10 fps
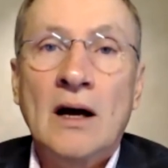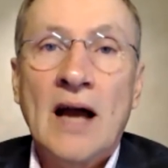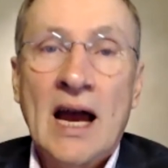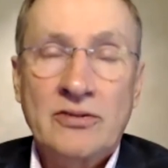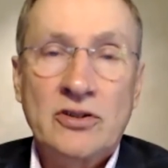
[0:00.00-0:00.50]

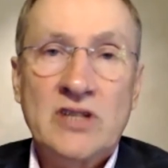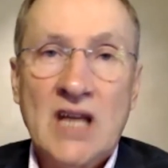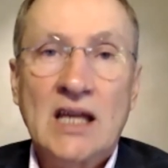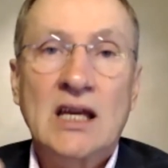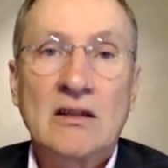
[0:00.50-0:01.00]
after
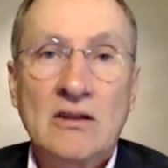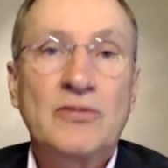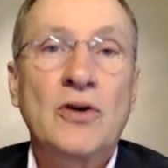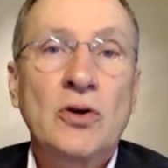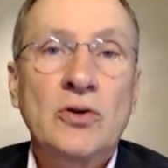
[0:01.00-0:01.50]
taking the
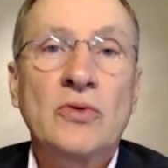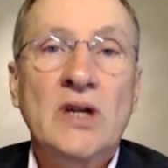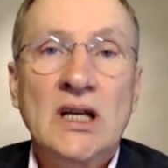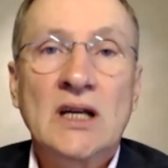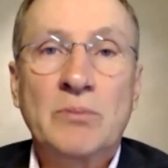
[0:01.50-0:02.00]
photo
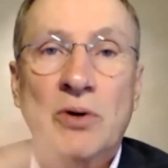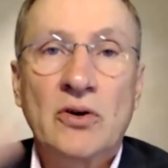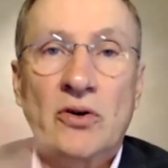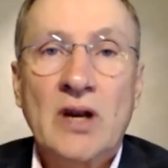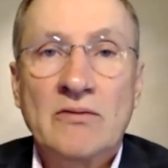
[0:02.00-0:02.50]
reading
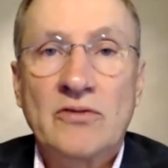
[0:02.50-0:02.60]
program